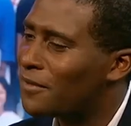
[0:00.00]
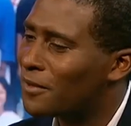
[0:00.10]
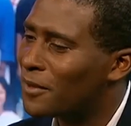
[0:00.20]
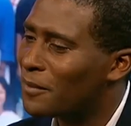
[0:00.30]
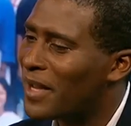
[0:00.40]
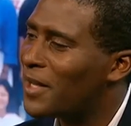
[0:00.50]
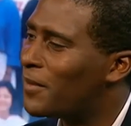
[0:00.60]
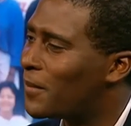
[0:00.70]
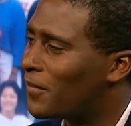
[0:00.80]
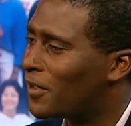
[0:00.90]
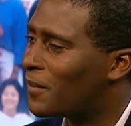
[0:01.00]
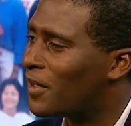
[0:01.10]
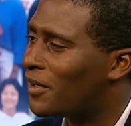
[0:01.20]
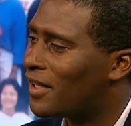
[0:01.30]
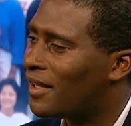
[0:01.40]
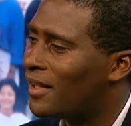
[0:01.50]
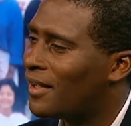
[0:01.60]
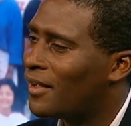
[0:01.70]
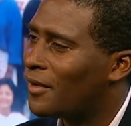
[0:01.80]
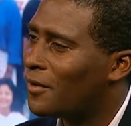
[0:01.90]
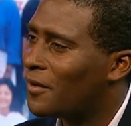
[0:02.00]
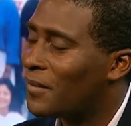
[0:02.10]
for many people in the community who have